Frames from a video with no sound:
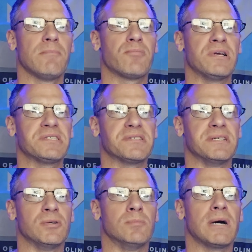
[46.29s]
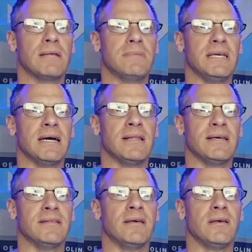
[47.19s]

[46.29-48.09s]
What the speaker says: Princely Umanielen,